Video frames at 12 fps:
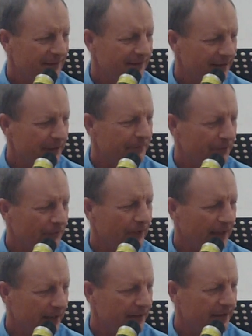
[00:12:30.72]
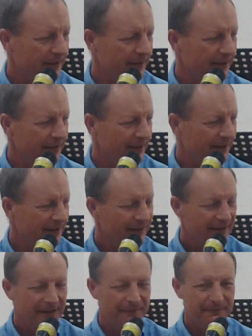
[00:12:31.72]
They felt sad, didn't they?
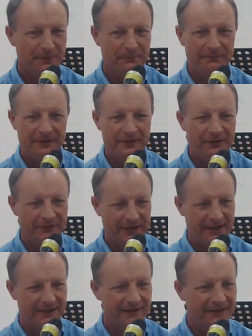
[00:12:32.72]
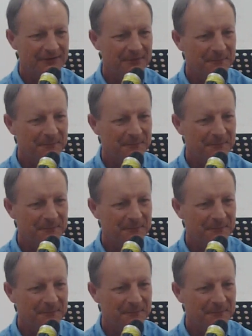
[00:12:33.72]
They felt very sad, yes?